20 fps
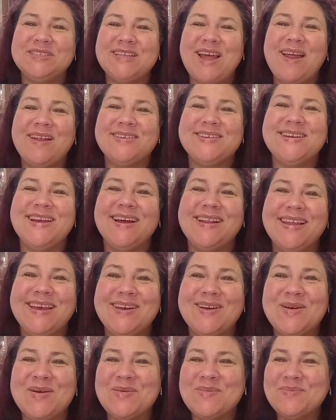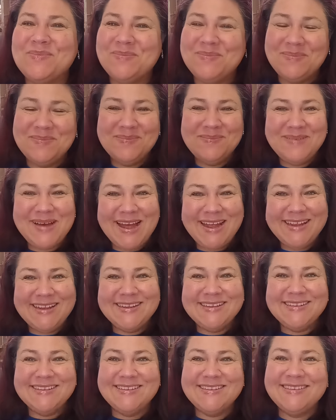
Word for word: Talk to y'all later. Bye.